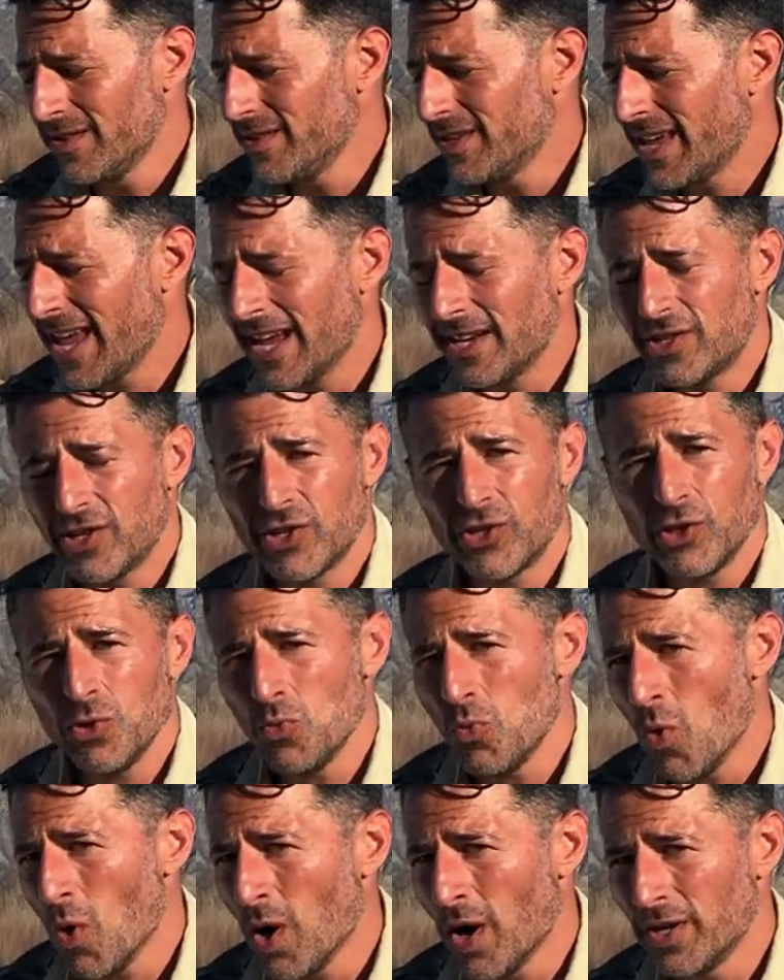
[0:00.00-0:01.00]
You can't just
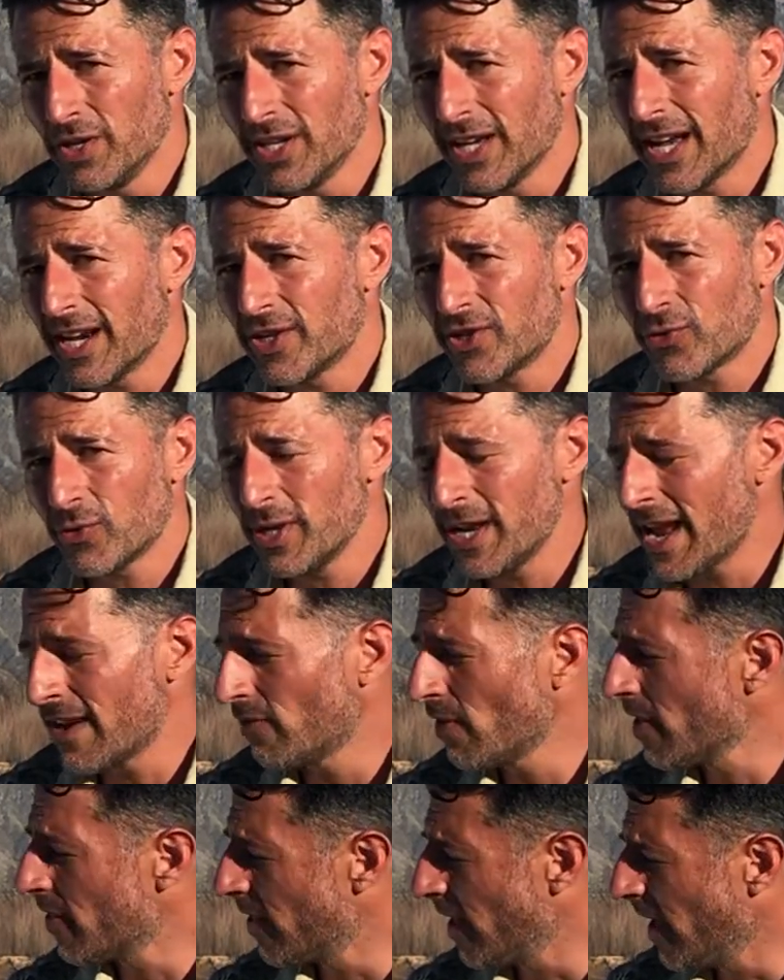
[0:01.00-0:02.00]
do one. You got to treat
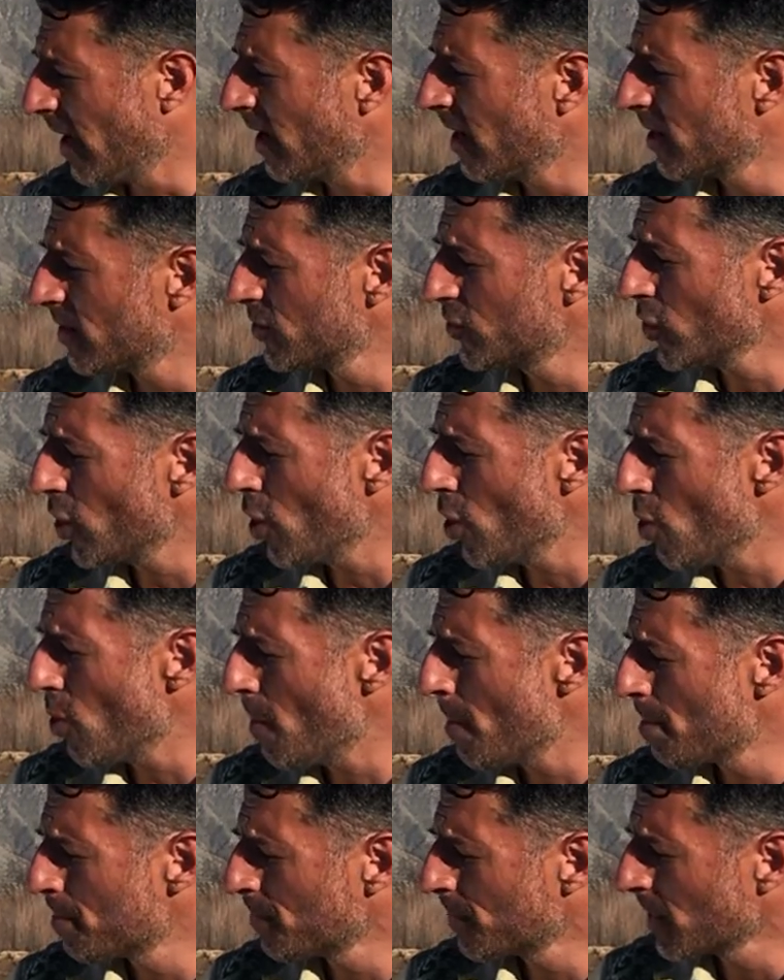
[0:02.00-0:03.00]
everything. So